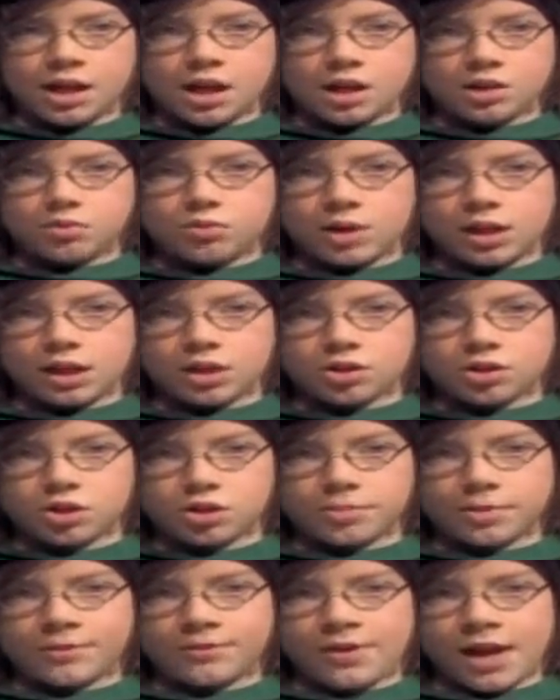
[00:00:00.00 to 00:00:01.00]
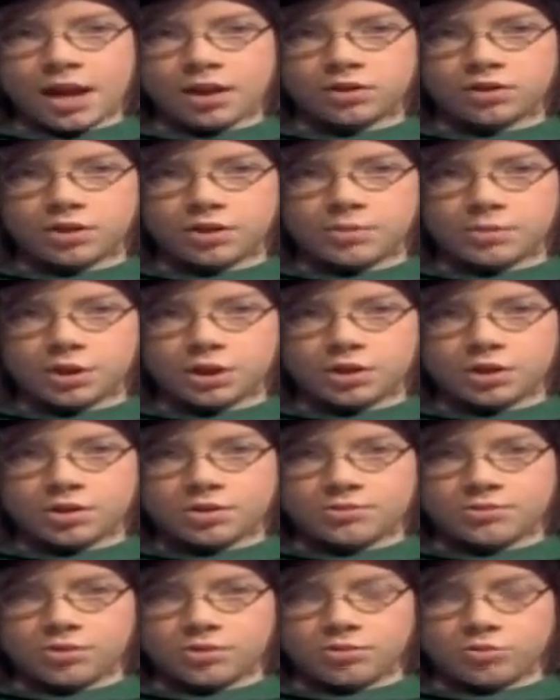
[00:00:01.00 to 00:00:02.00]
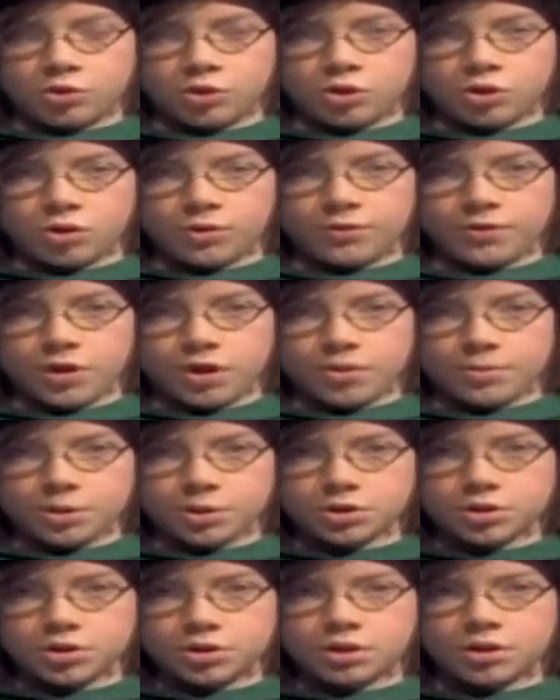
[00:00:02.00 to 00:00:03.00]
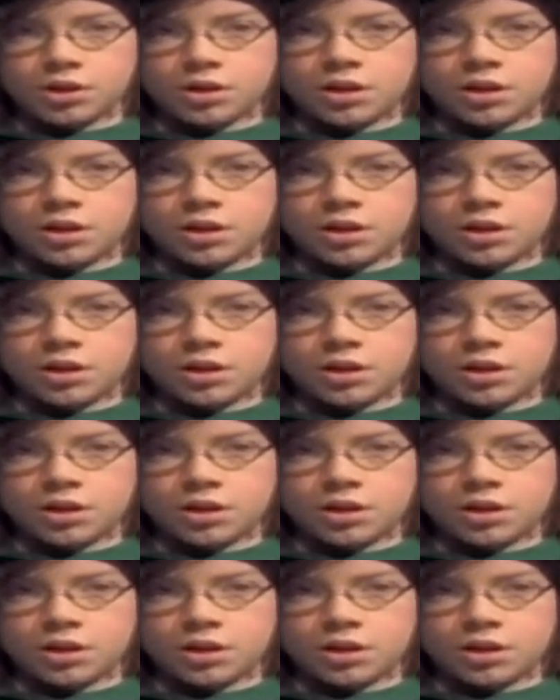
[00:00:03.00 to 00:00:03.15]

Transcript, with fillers: as well as urban factory workers with rural farmers.